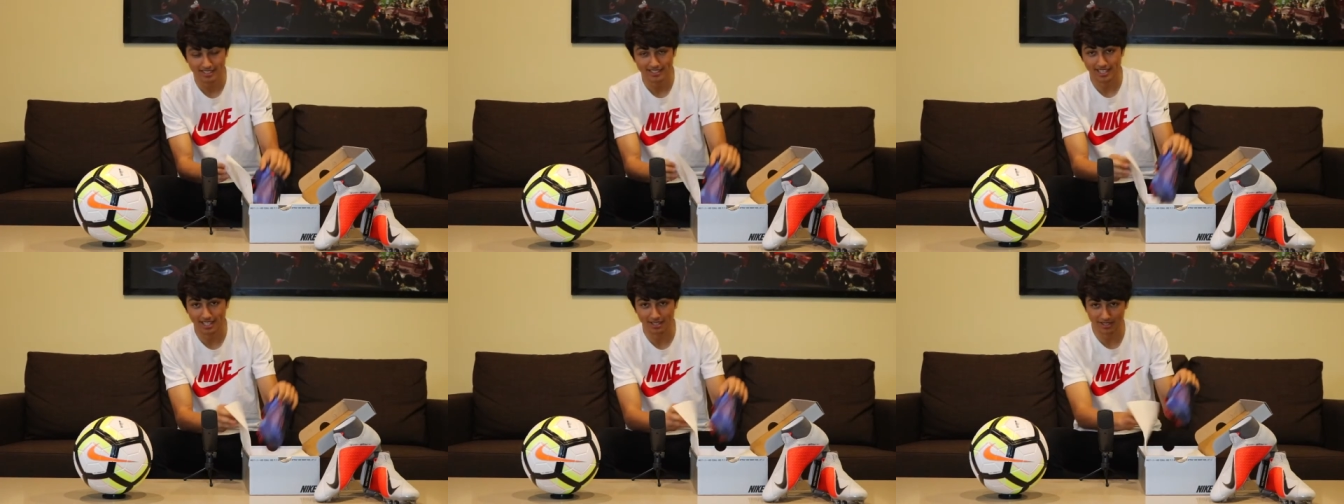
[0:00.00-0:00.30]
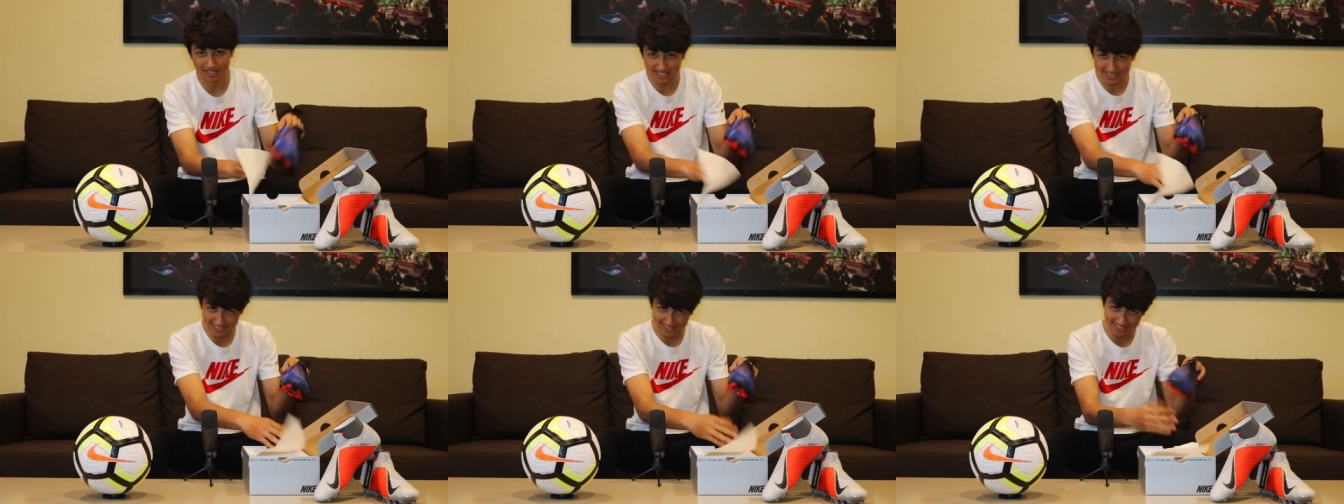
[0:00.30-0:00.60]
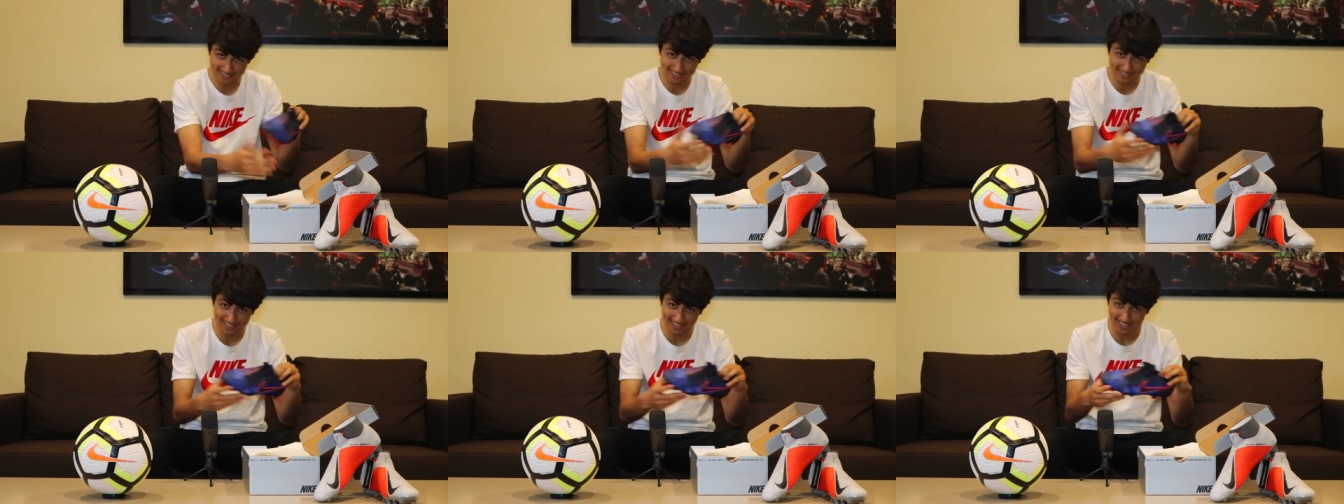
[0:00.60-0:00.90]
Now
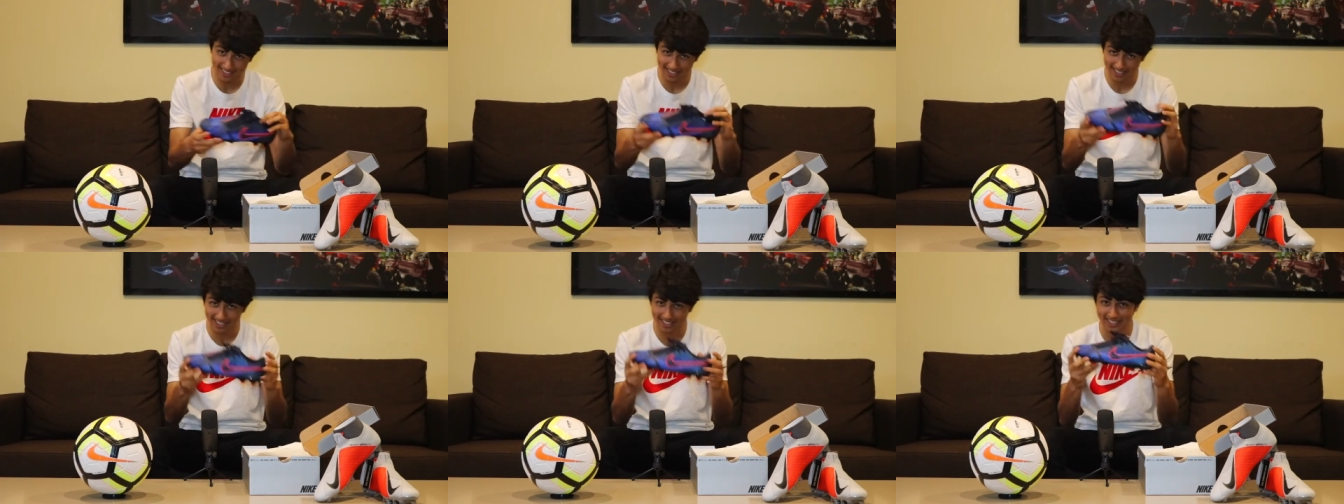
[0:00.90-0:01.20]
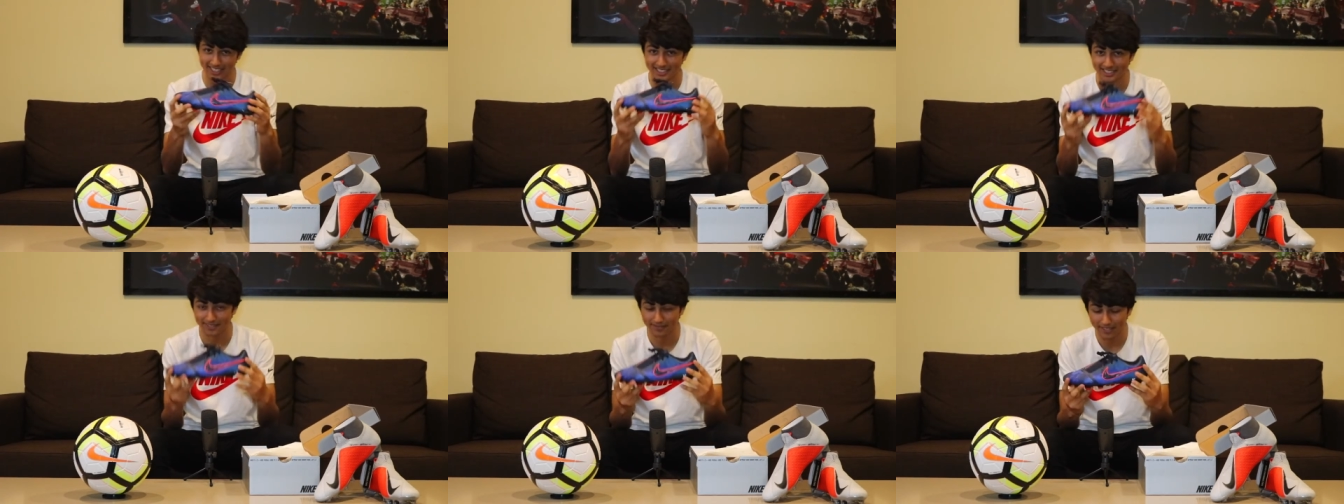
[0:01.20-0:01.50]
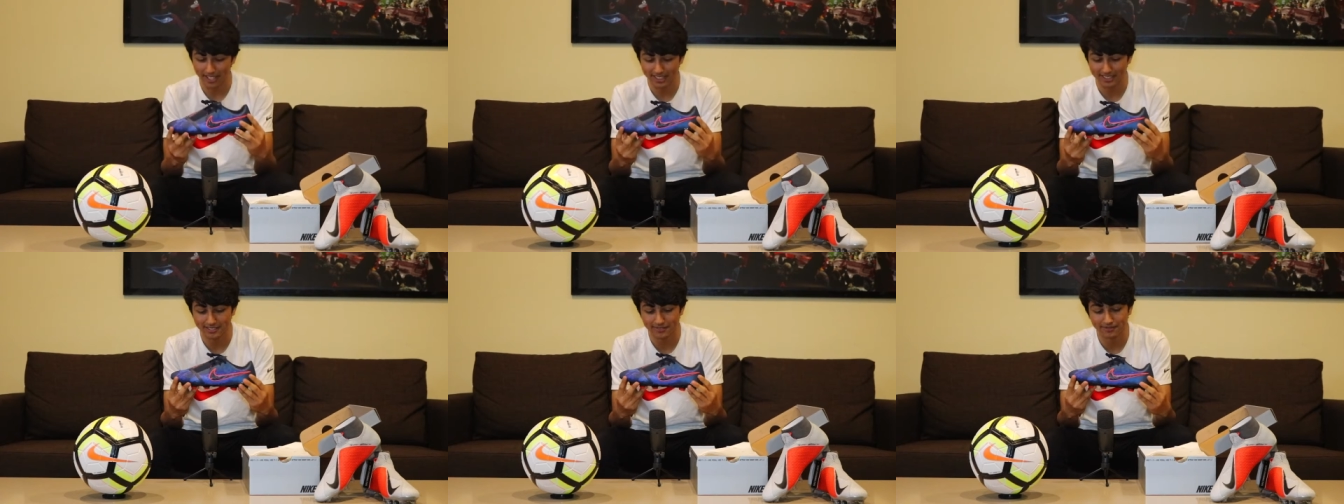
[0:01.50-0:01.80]
this is the
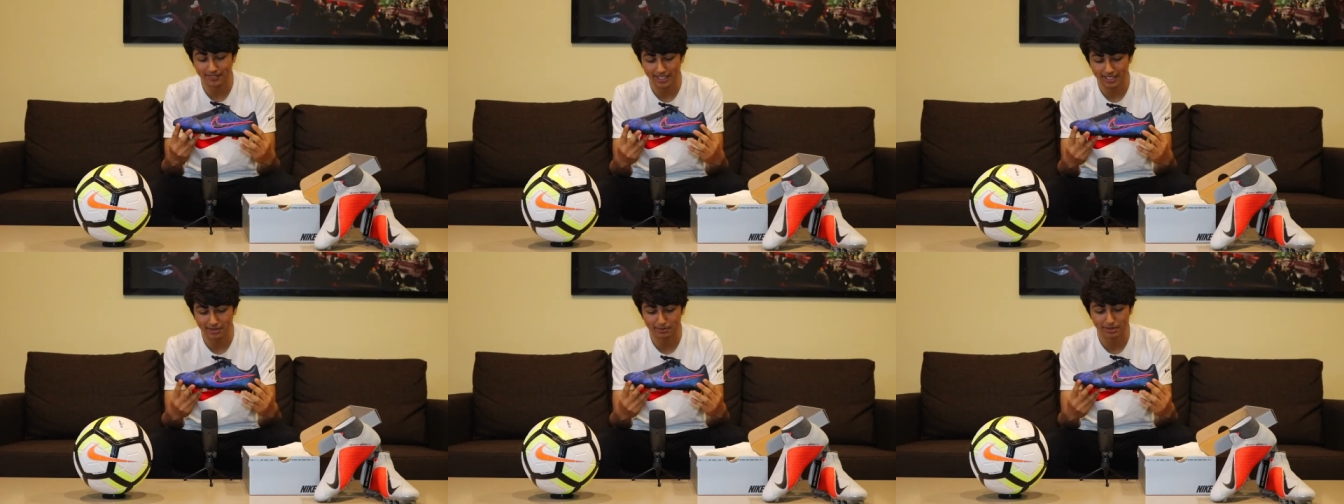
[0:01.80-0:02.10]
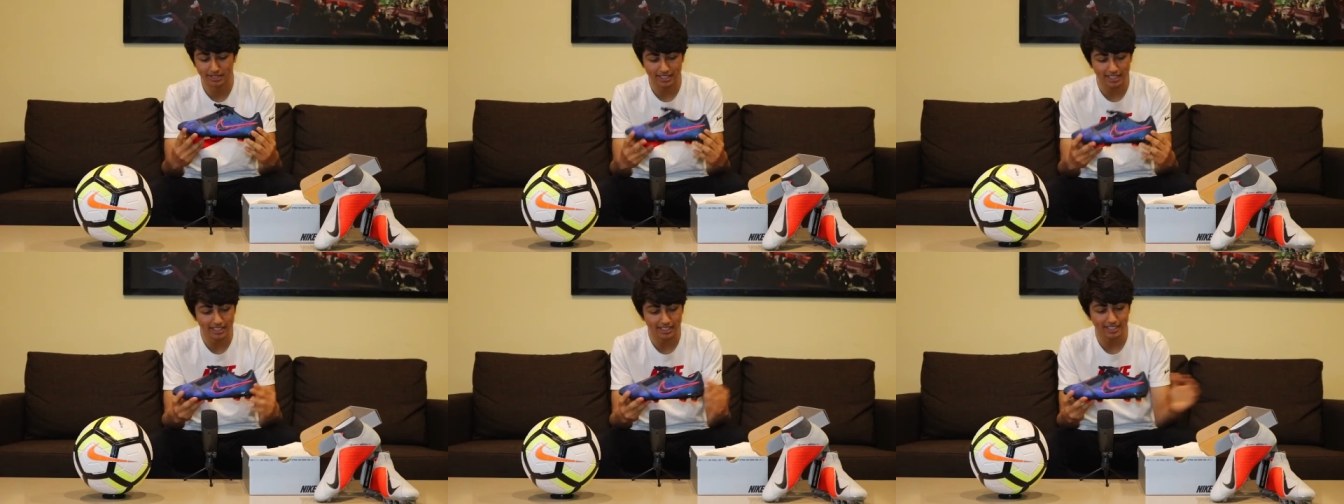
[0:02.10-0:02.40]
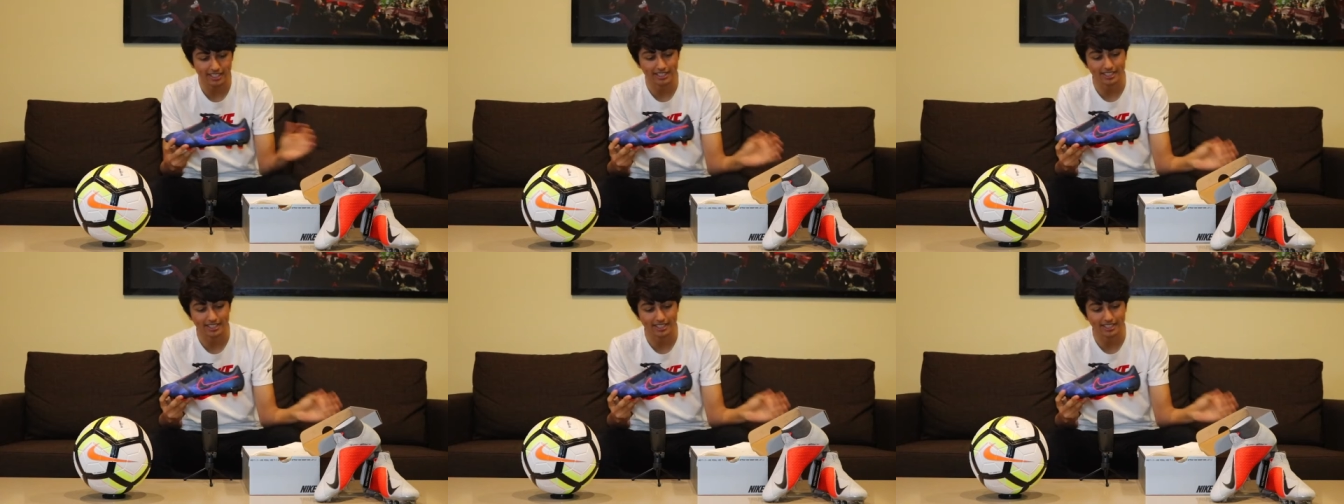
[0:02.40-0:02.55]
Phantom Venom Elite